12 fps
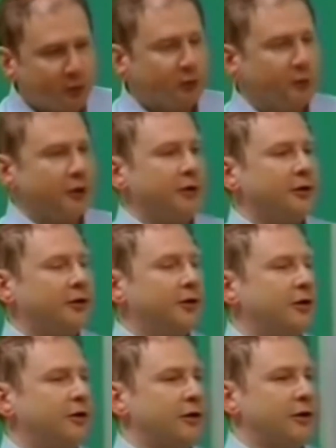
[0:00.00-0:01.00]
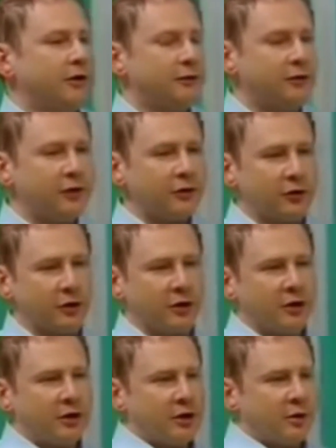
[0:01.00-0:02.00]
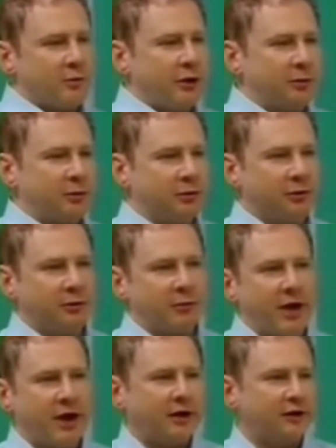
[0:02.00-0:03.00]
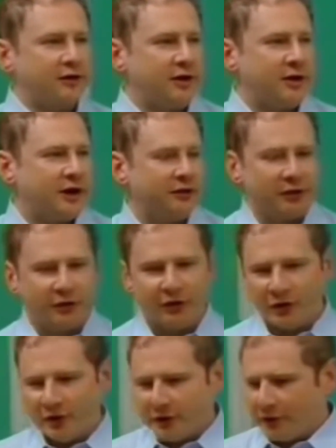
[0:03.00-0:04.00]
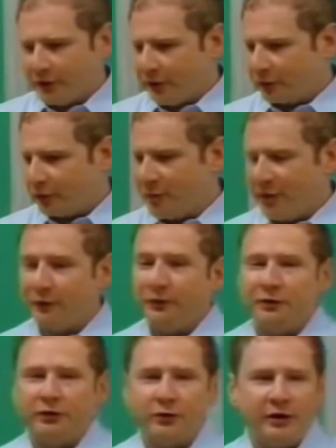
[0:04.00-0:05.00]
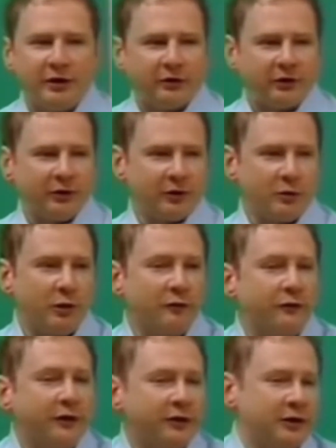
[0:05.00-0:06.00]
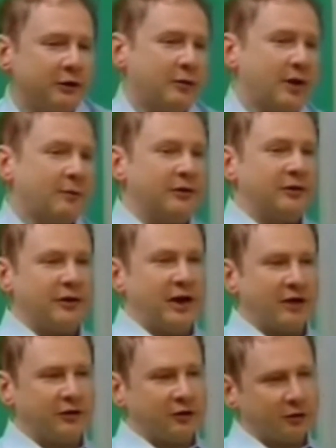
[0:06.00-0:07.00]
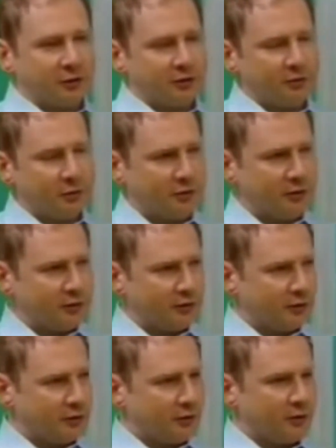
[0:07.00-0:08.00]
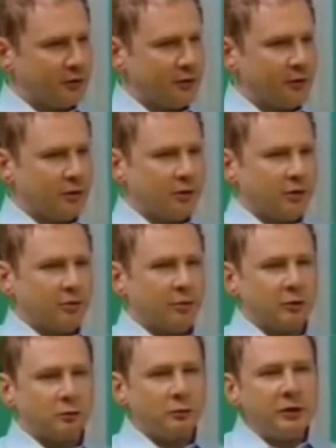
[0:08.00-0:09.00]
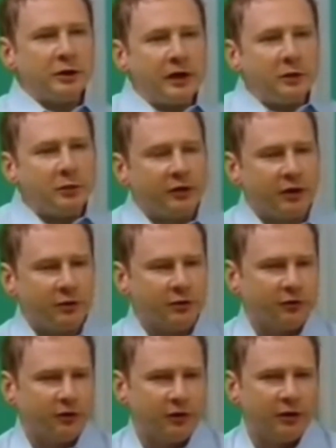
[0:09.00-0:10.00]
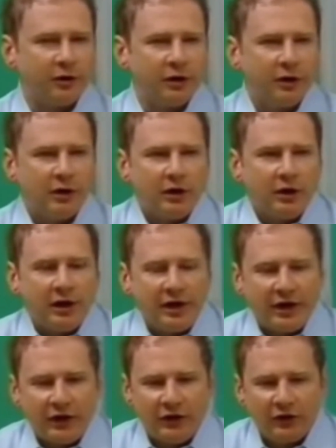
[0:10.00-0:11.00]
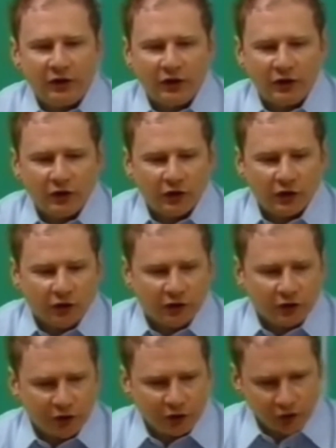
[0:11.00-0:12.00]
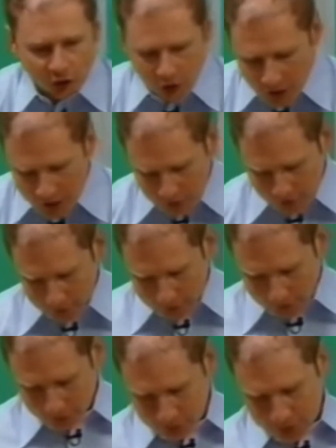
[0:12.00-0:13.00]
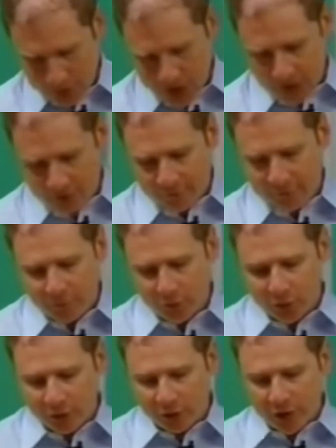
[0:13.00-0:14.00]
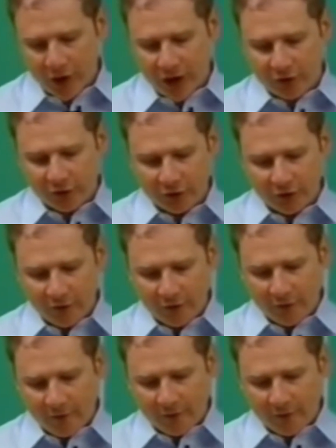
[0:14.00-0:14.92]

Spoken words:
similarly, I think in the future, people will look back and say, yes, those primitives in the 20th century were fiddling around with these gadgets called computers. But really what they were doing is starting to learn how to formalize